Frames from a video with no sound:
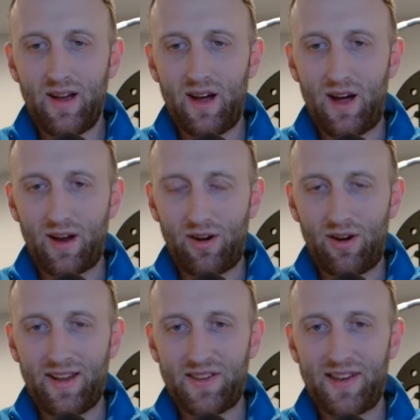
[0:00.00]
Hunger
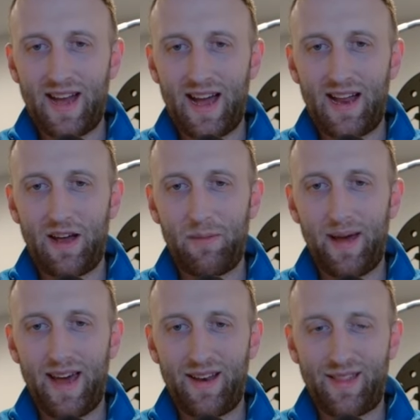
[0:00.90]
is not a
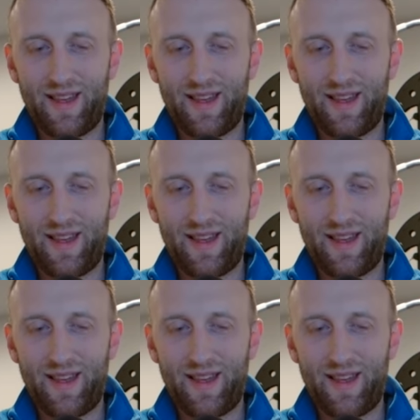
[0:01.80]
bad